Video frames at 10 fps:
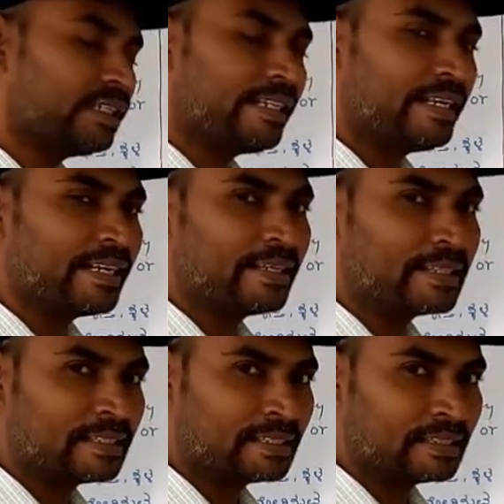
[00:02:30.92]
here
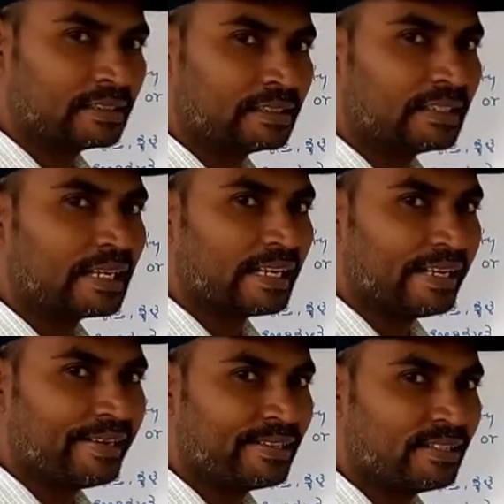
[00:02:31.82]
h
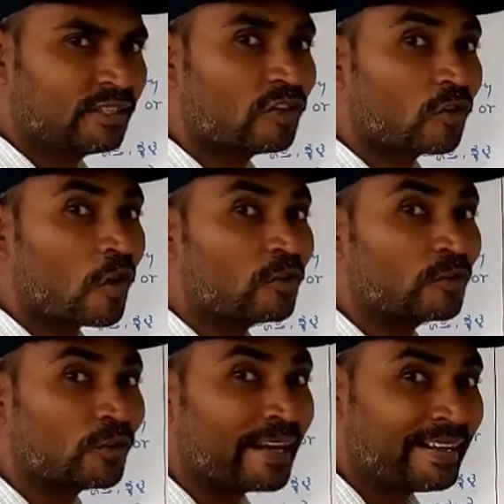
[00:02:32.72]
is
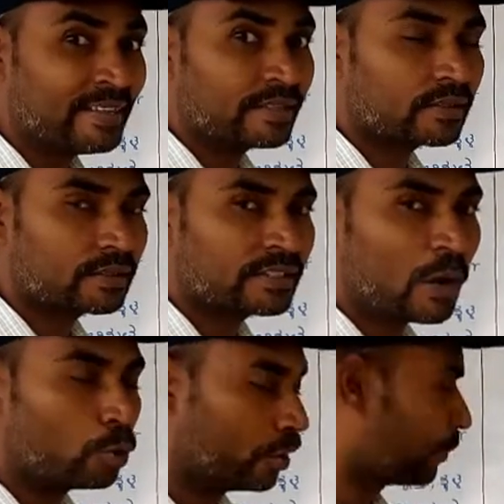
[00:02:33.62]
consonant
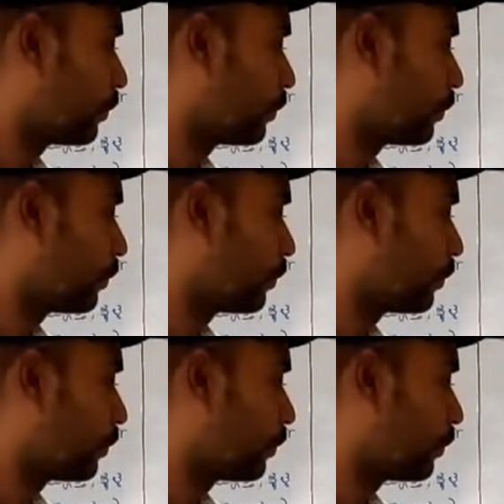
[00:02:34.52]
sound.